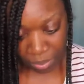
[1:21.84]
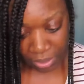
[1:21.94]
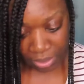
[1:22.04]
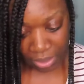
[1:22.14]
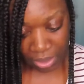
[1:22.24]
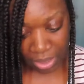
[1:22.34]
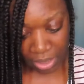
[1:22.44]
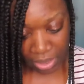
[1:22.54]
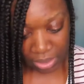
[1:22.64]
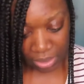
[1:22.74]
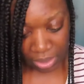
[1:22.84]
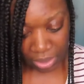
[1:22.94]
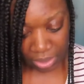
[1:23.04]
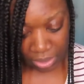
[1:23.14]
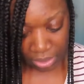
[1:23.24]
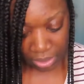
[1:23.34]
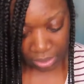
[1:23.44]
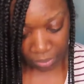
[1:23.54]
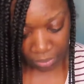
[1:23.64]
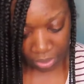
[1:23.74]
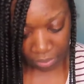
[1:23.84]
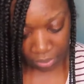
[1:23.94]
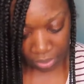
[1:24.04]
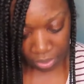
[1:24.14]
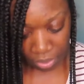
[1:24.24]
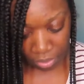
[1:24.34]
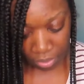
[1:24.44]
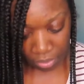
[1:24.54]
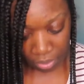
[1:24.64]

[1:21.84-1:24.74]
piece is this, let me see what it's called on